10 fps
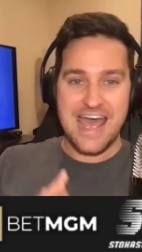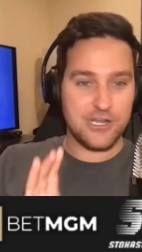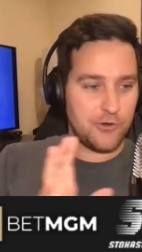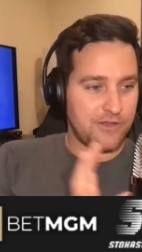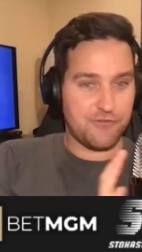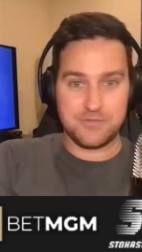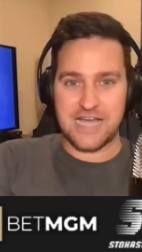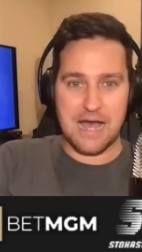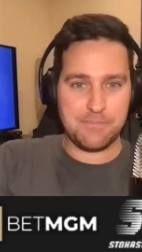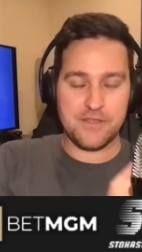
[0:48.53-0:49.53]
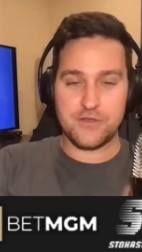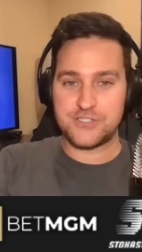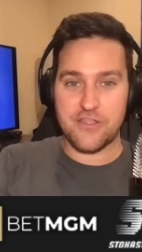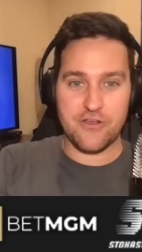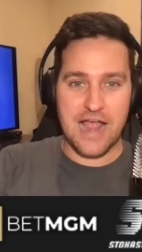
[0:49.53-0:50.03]
And going from Tapia and
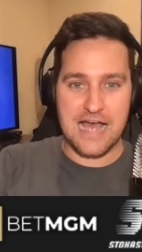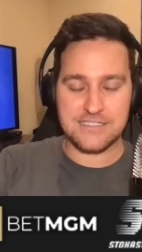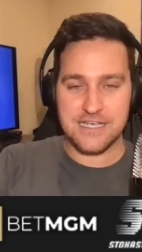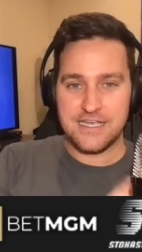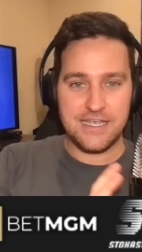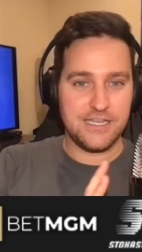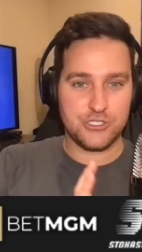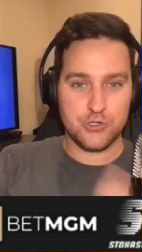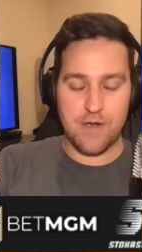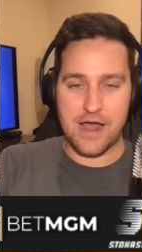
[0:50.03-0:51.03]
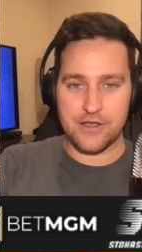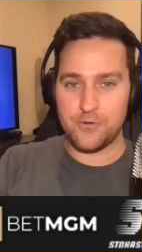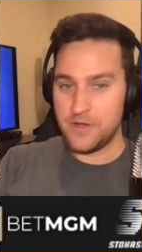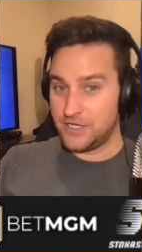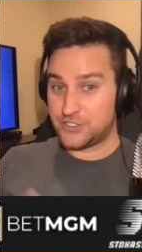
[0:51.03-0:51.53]
those other guys in
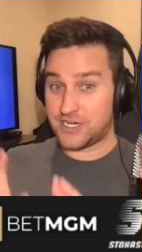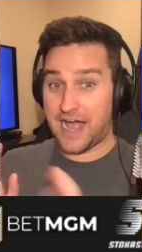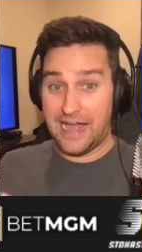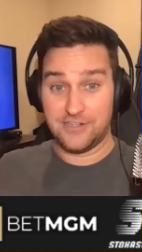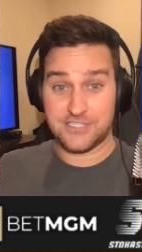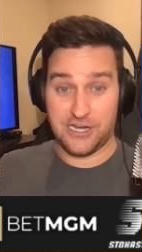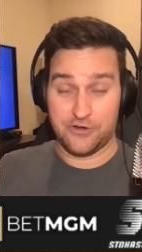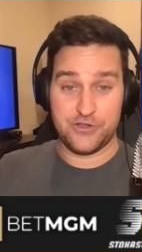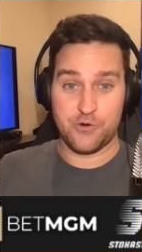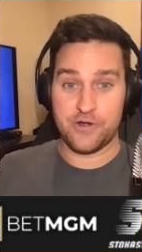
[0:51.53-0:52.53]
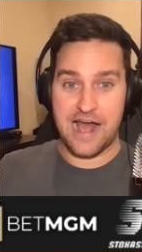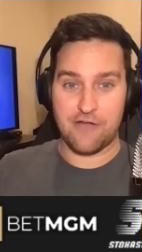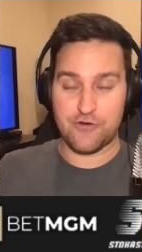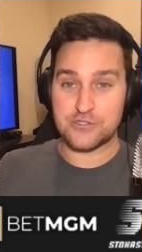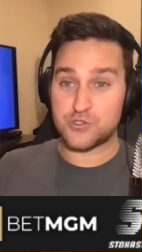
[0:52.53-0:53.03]
Toronto to Kyle Tucker and Yordan
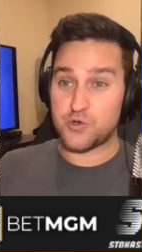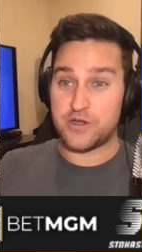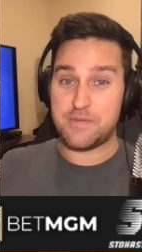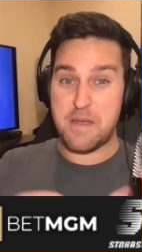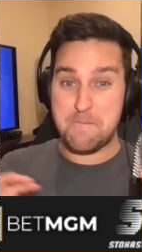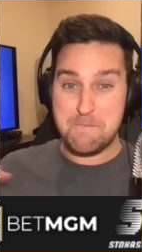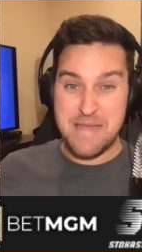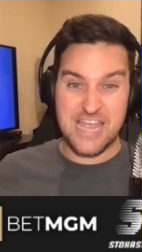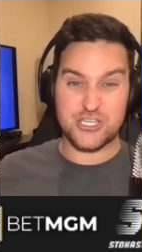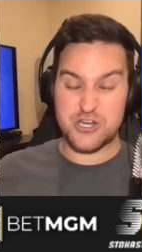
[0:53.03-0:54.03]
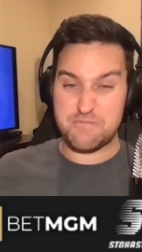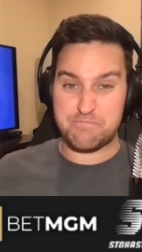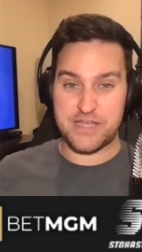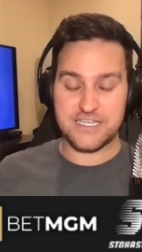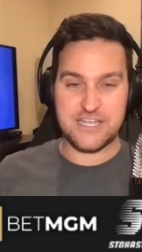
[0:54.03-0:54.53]
Alvarez was going to be a major,
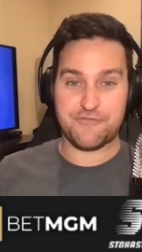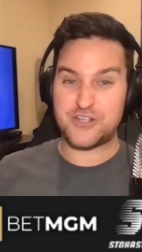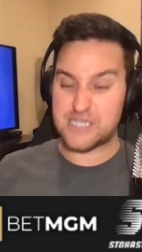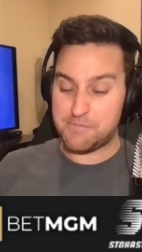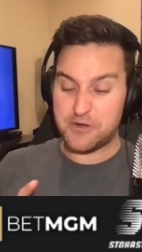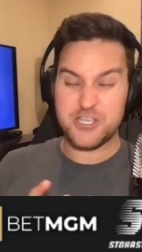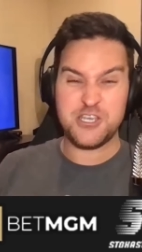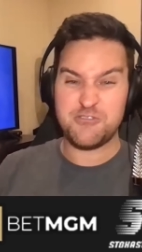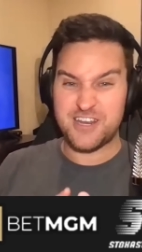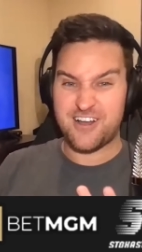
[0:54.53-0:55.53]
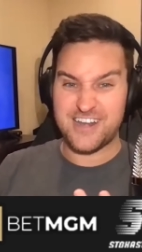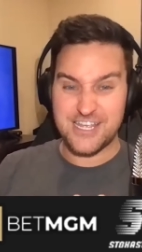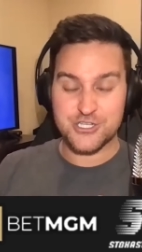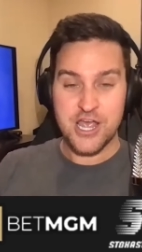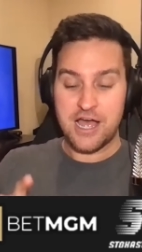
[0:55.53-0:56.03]
big difference. I put a unit on
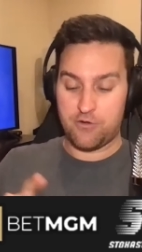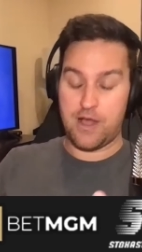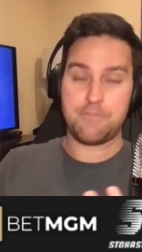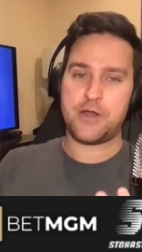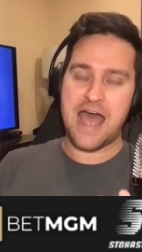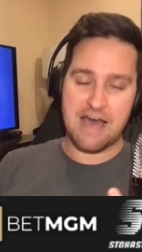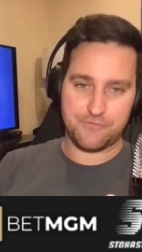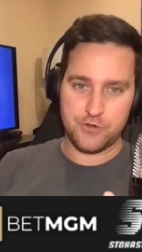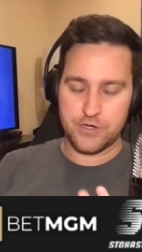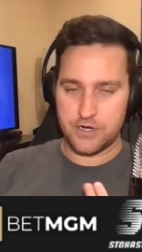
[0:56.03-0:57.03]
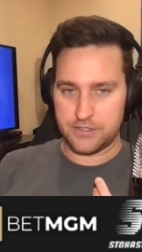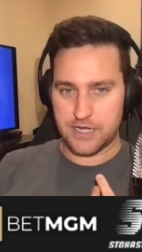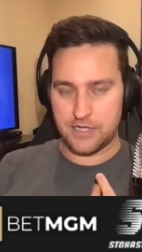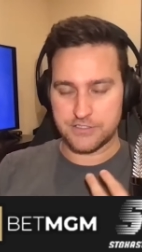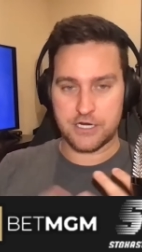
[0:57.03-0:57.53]
each, or well, I put a half unit on
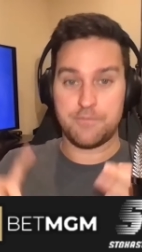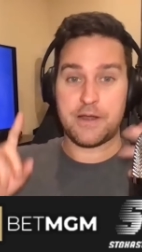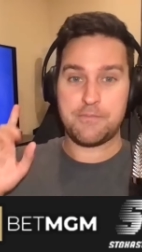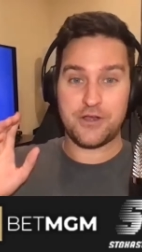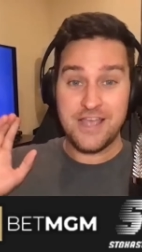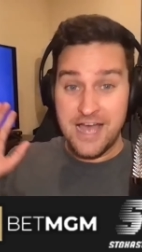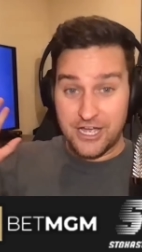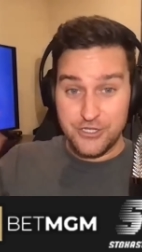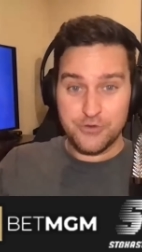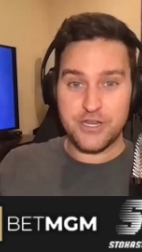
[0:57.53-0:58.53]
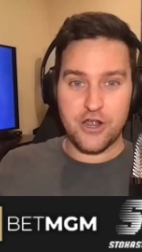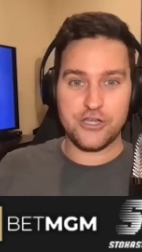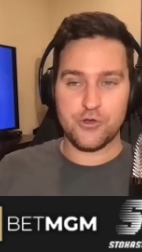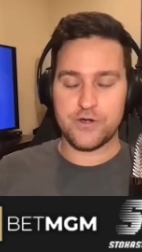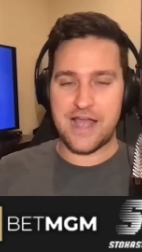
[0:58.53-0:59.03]
Kyle Tucker, but I put a unit
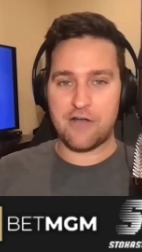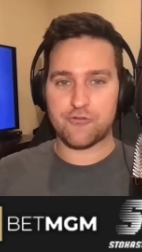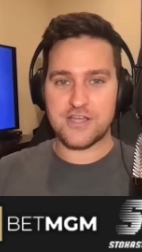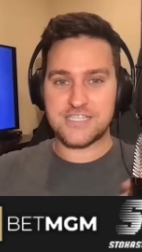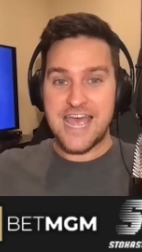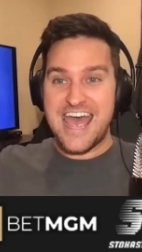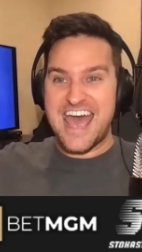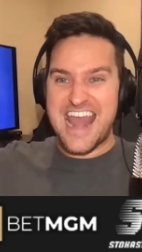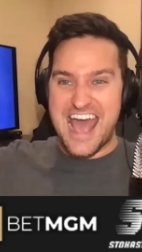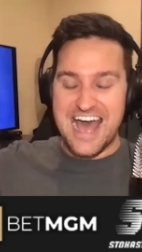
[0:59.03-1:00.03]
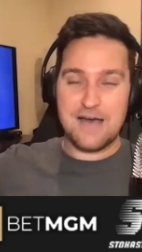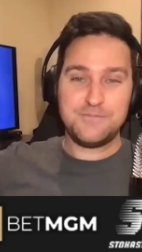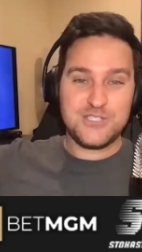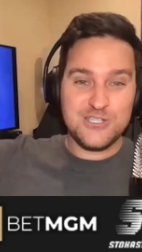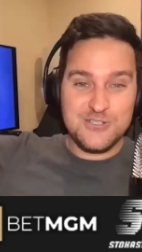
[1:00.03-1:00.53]
on Yordan Alvarez. An
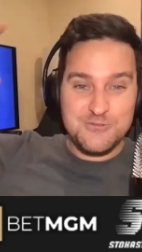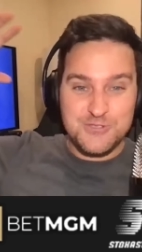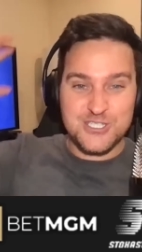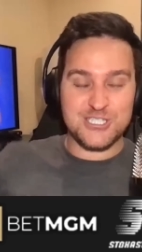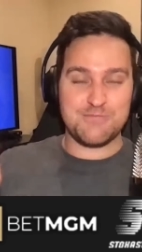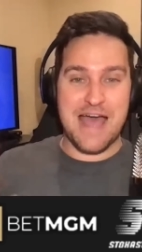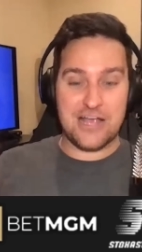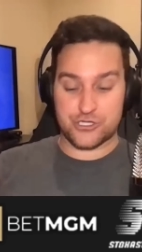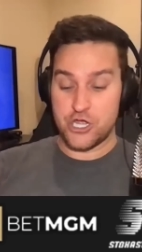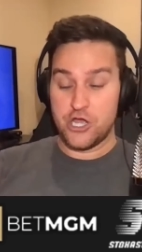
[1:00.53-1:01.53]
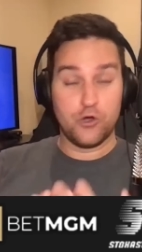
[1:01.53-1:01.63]
absolute smash.